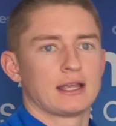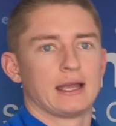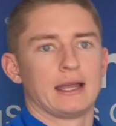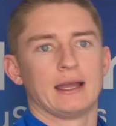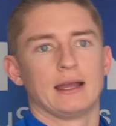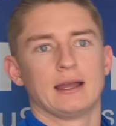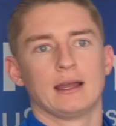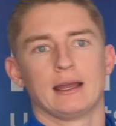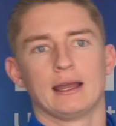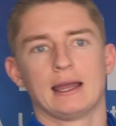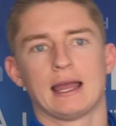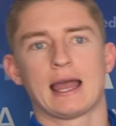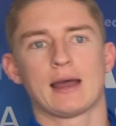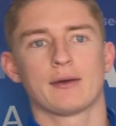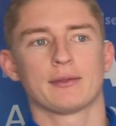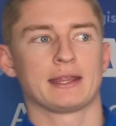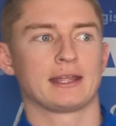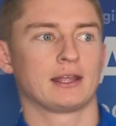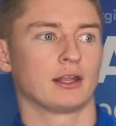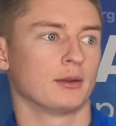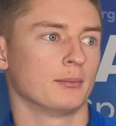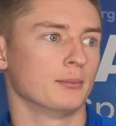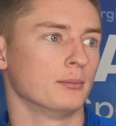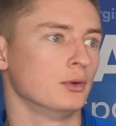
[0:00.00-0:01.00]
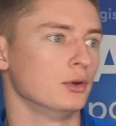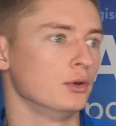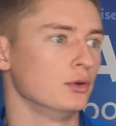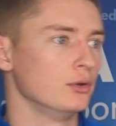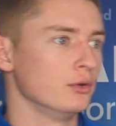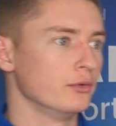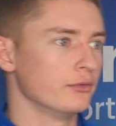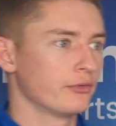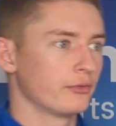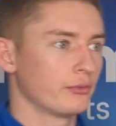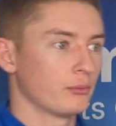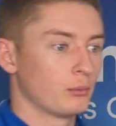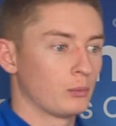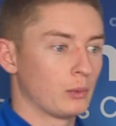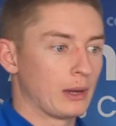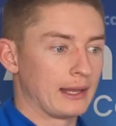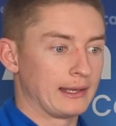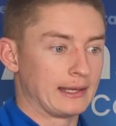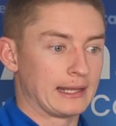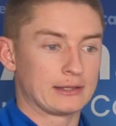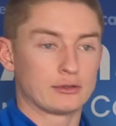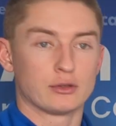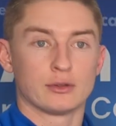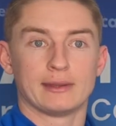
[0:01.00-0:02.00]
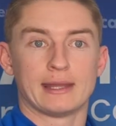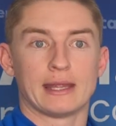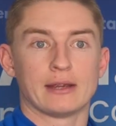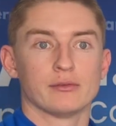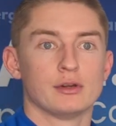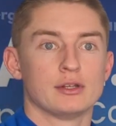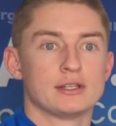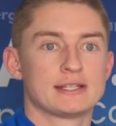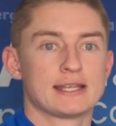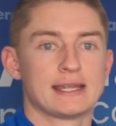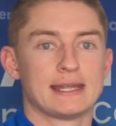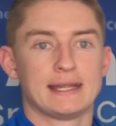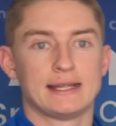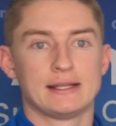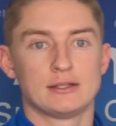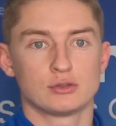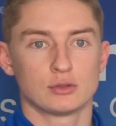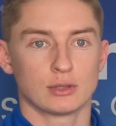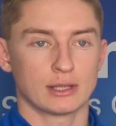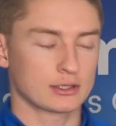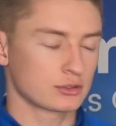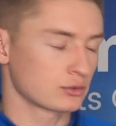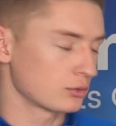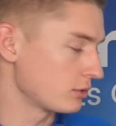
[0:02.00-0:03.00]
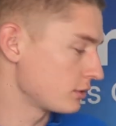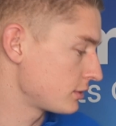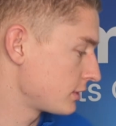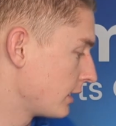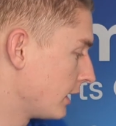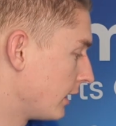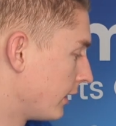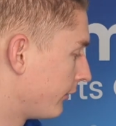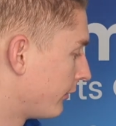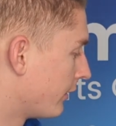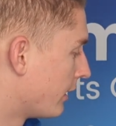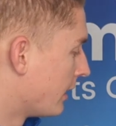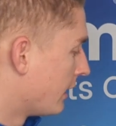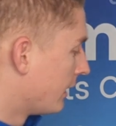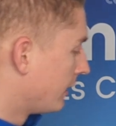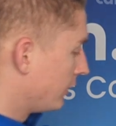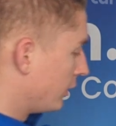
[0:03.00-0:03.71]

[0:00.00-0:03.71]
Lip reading: how they're going to move when they're doing their routines, all that sort of stuff.